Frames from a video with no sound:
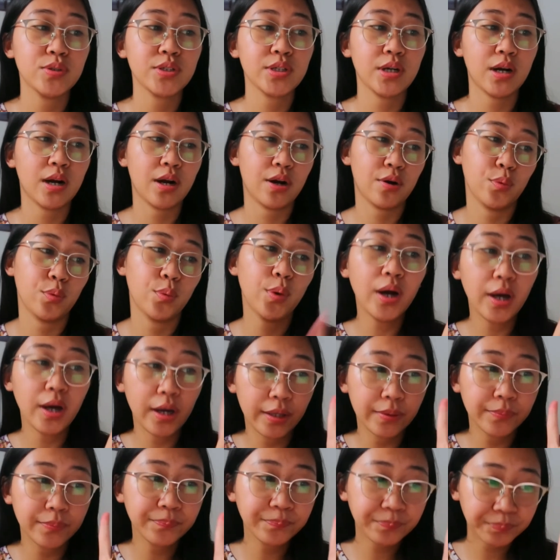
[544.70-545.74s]
are:
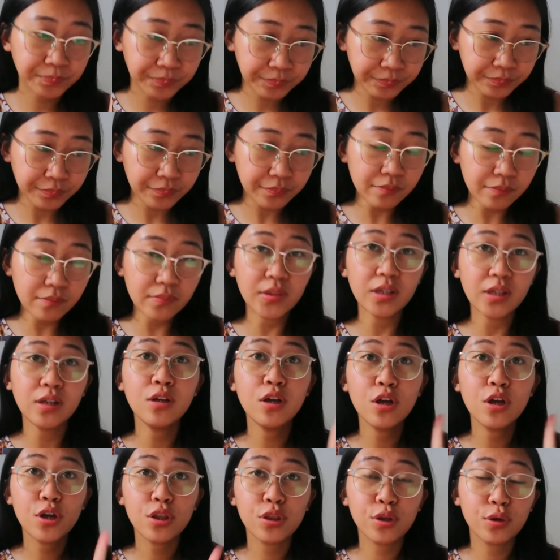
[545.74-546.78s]
1,
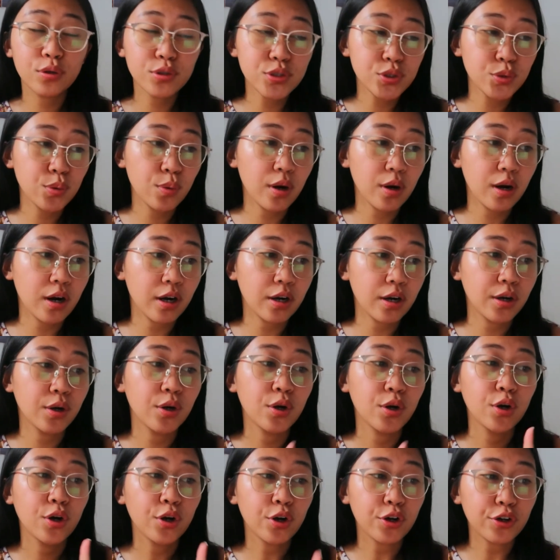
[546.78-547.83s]
those who are
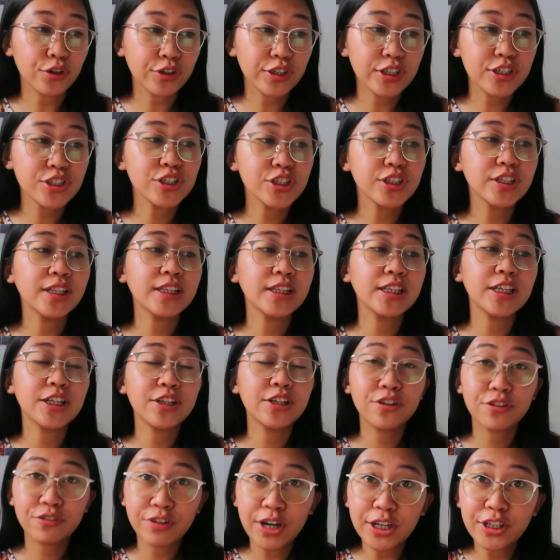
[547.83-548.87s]
originally
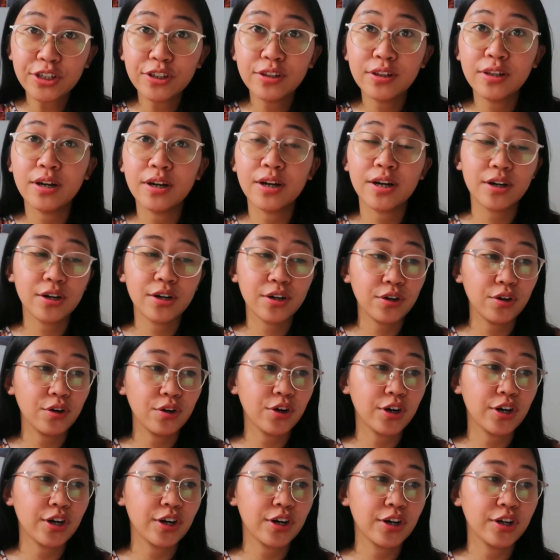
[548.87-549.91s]
regular
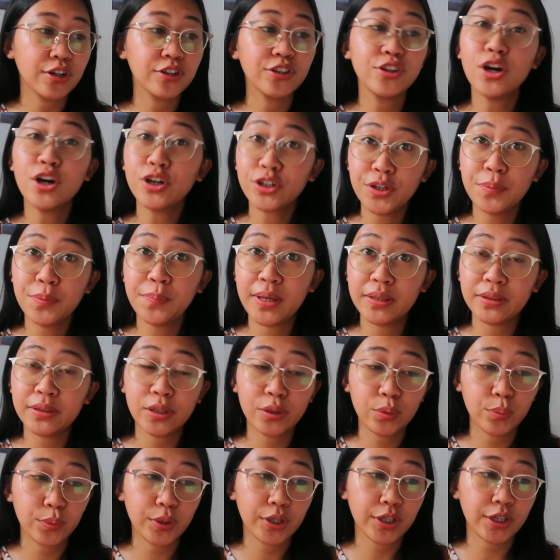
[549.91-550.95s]
or
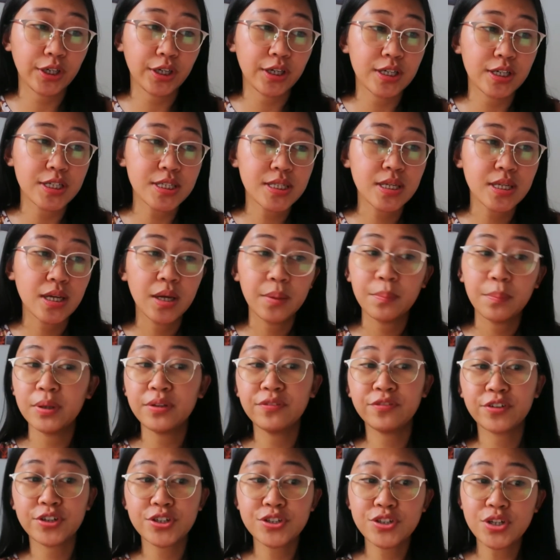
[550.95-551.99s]
documented workers, but
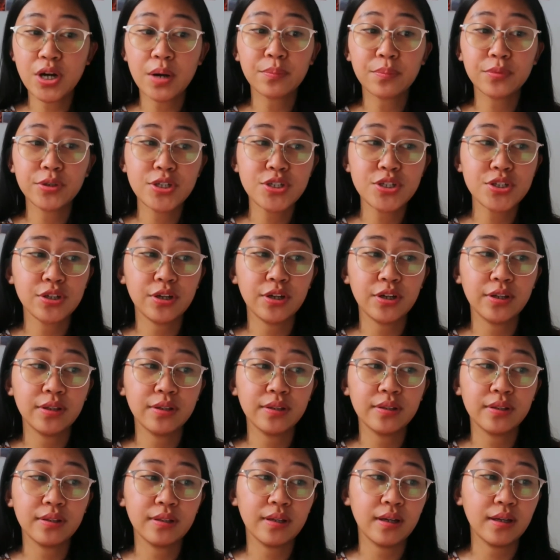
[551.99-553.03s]
for some
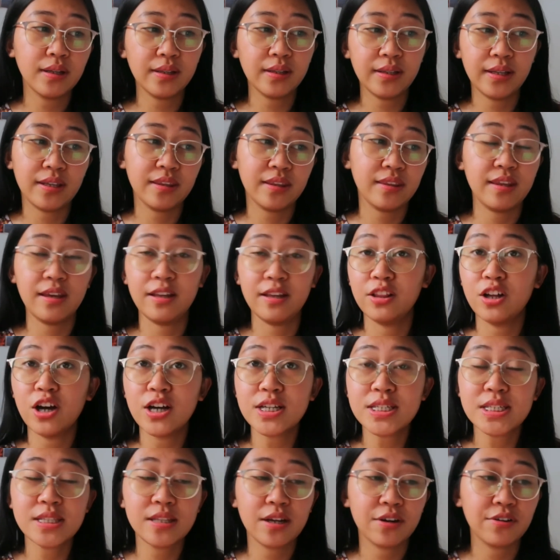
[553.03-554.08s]
reason, like, they
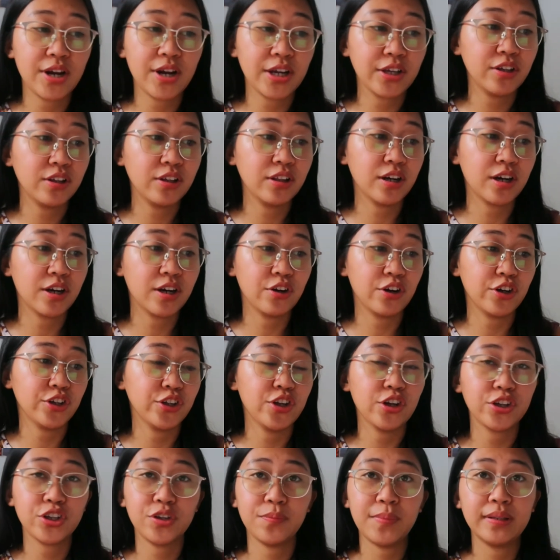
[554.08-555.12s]
lost their regular or
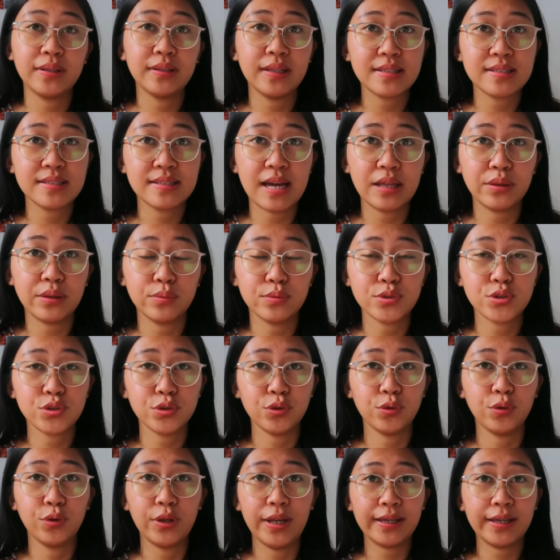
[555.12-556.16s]
documented status.
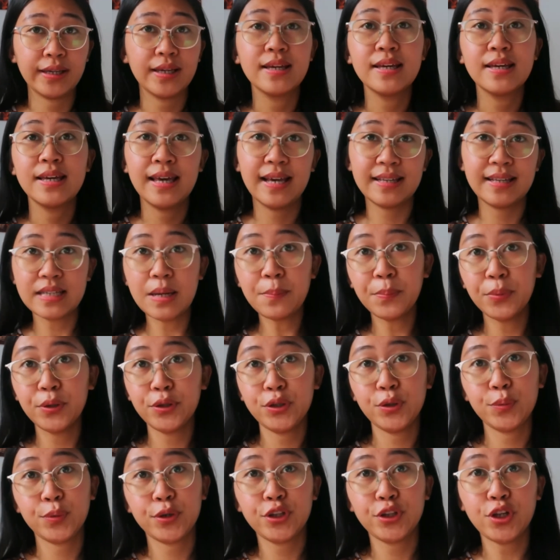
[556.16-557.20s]
So like, example,
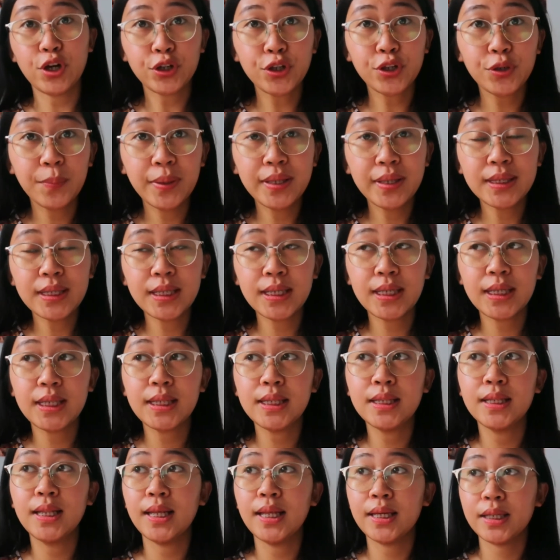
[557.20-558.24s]
you were
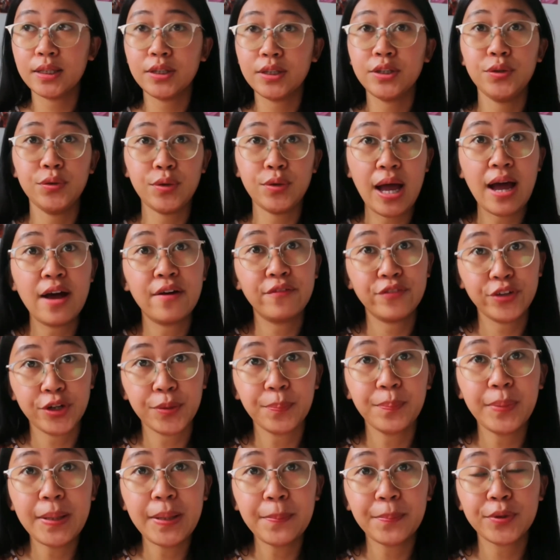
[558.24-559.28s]
documented, like you have your
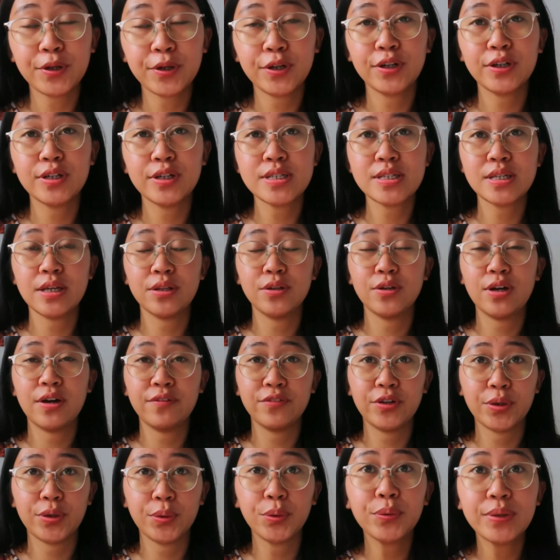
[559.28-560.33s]
papers and you have
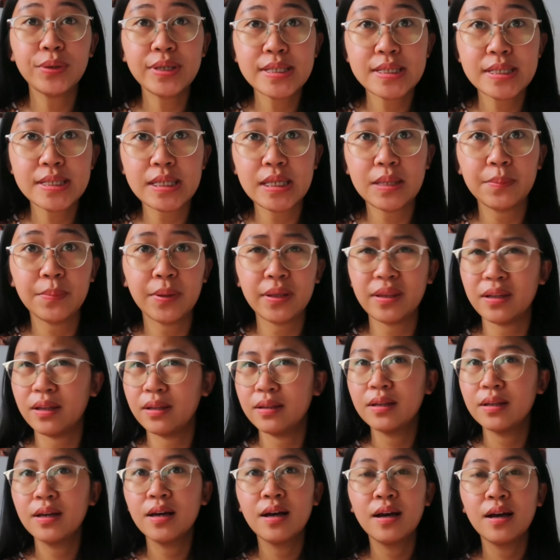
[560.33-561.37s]
your OEC, but
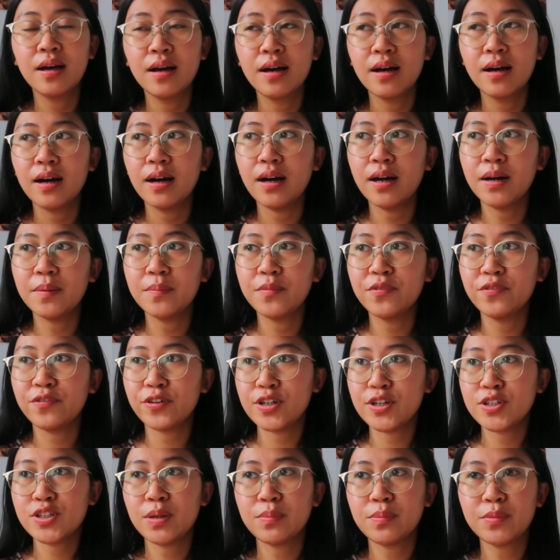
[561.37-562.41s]
then
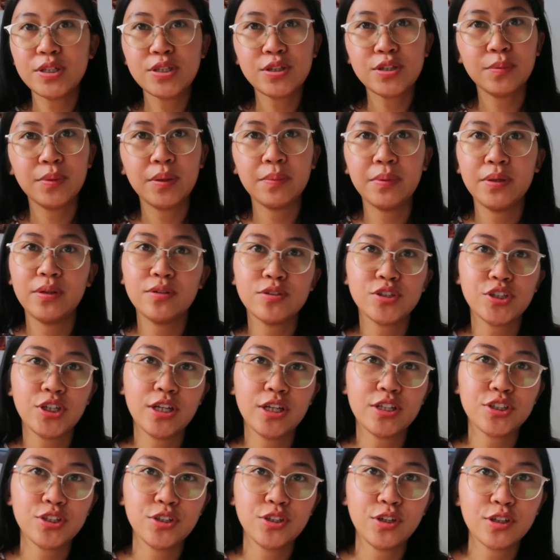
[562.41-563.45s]
for some reason maybe you
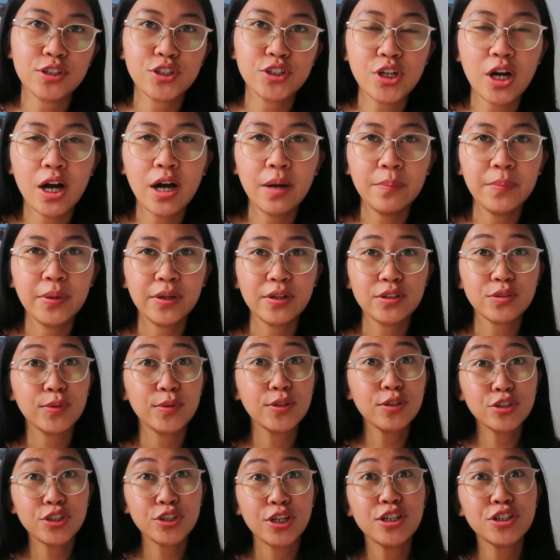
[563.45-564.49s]
changed your job, because when
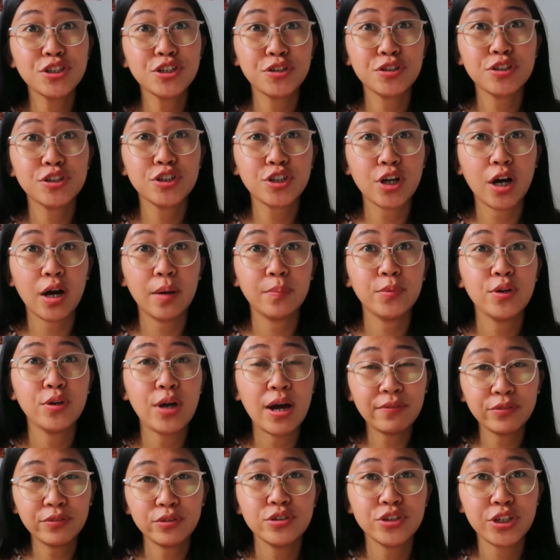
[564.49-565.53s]
you changed your job you
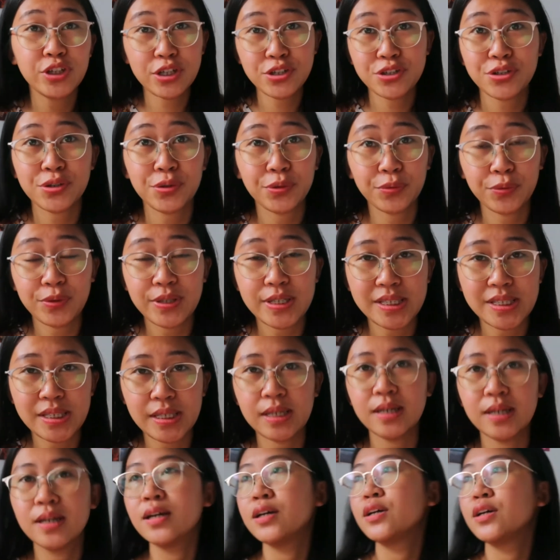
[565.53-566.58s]
have to change your
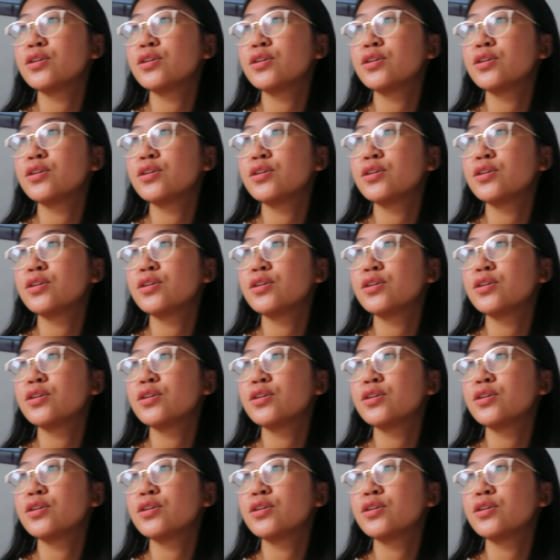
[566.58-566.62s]
OEC.